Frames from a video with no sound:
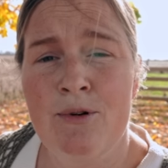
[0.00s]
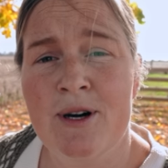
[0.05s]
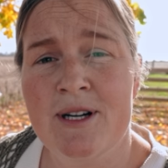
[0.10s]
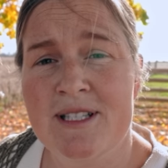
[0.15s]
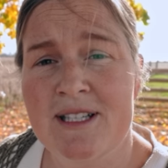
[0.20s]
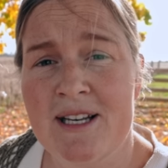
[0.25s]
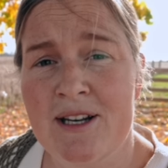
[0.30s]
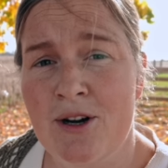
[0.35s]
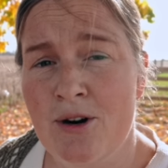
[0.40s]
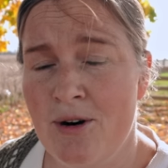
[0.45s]
works
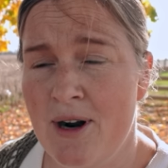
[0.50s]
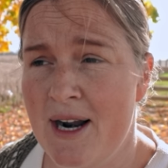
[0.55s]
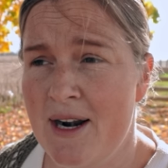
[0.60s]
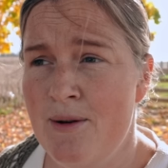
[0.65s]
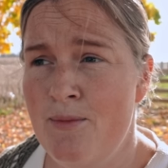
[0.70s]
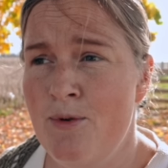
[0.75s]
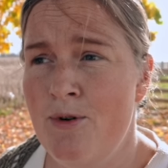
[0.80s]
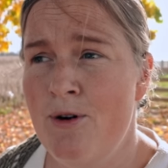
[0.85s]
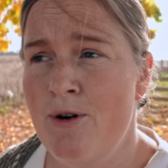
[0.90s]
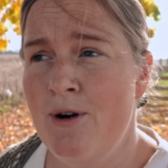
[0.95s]

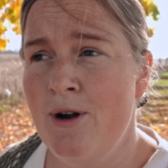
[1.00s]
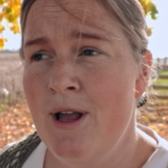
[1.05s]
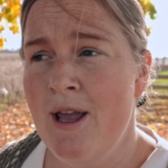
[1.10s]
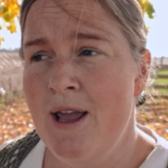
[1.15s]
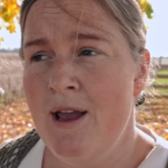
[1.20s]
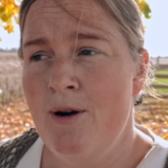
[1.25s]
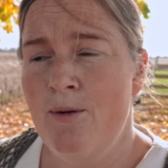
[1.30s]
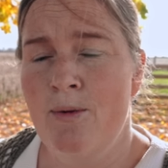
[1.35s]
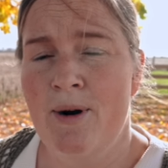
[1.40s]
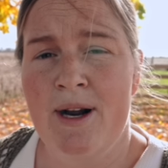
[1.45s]
incredible,
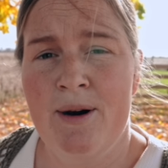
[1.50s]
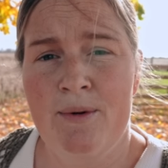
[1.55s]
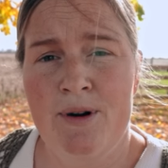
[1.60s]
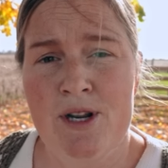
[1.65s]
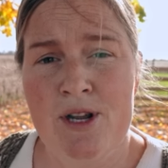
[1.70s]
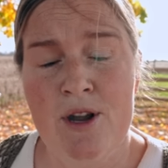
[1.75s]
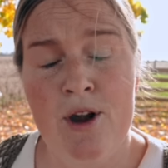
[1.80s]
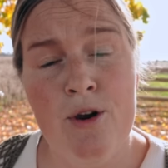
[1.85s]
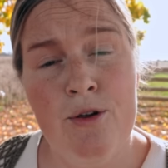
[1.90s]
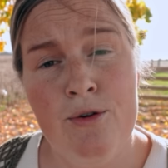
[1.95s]
where when
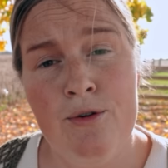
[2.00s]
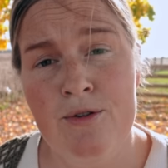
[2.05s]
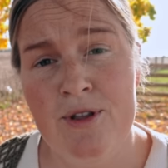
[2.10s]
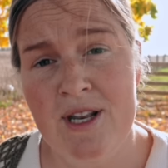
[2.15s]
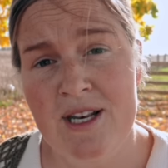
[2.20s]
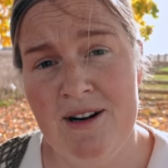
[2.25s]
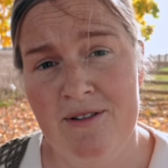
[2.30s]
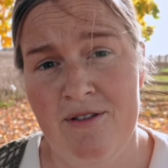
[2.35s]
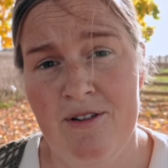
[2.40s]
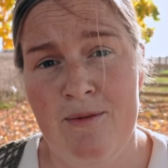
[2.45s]
you go through the
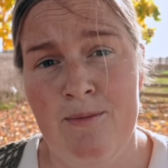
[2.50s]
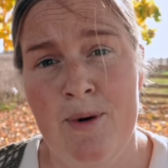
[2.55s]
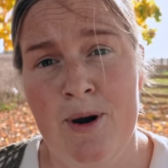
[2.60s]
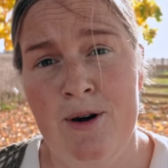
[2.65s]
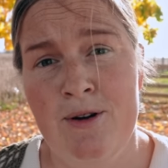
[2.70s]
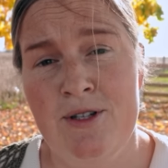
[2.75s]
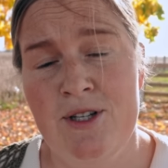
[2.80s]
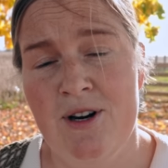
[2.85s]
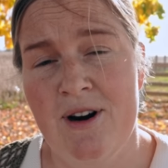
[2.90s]
different modes,